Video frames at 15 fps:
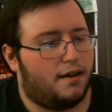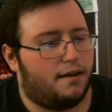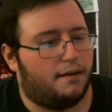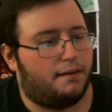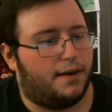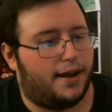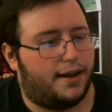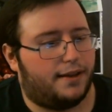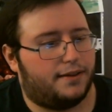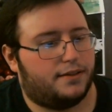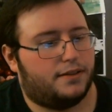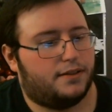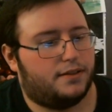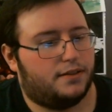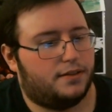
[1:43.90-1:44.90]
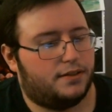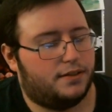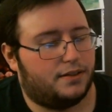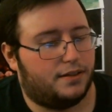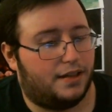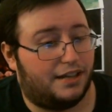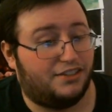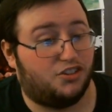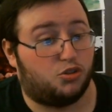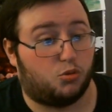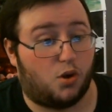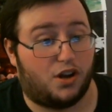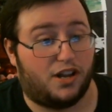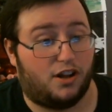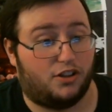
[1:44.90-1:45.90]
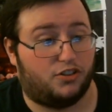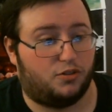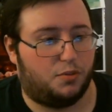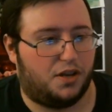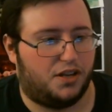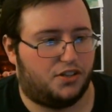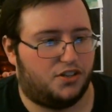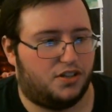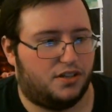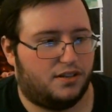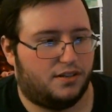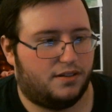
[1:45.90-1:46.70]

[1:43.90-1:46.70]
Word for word: All right, this is running on Switch.